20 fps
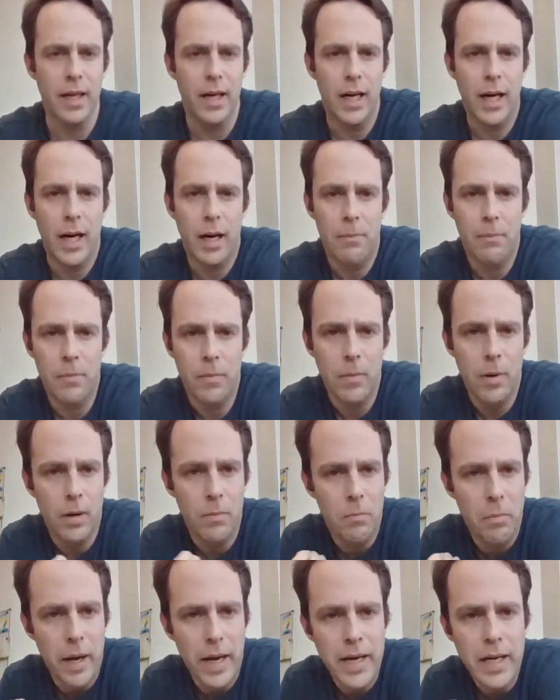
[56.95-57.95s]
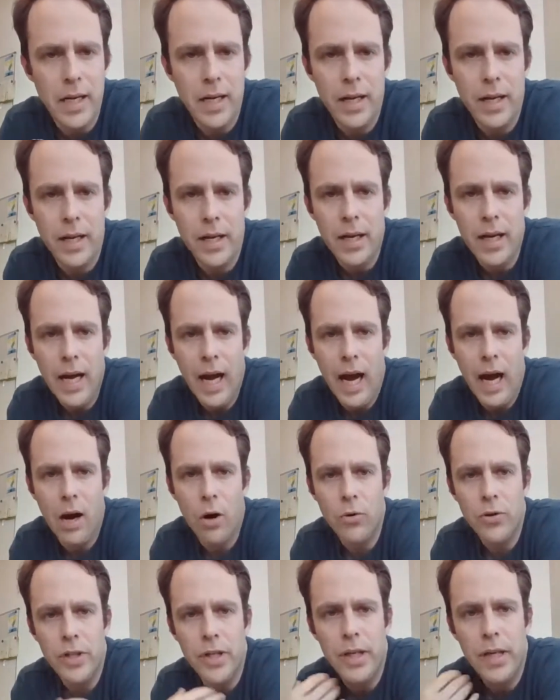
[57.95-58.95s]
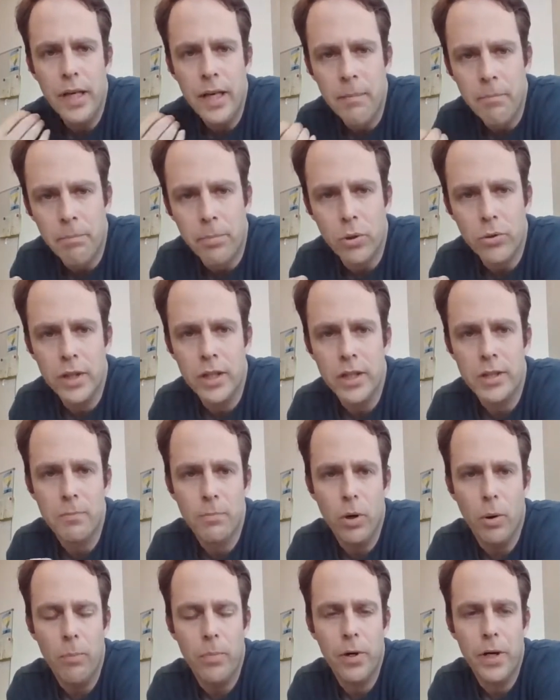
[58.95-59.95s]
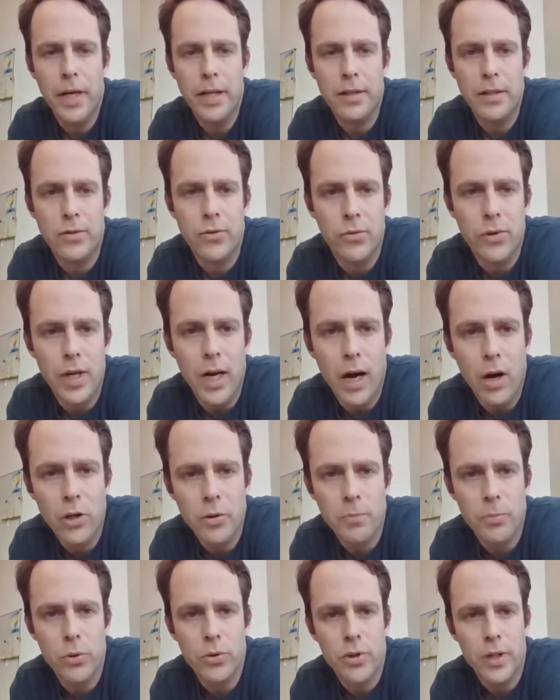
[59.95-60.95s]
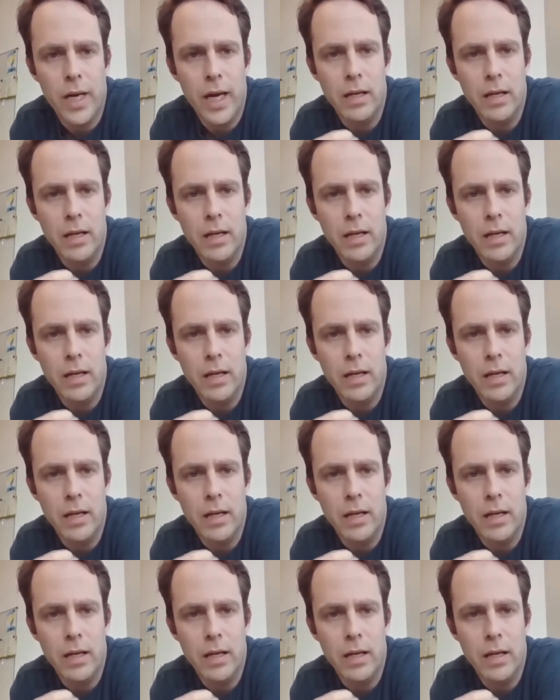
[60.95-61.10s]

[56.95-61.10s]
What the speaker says: Mainly how the input is propagated to the output,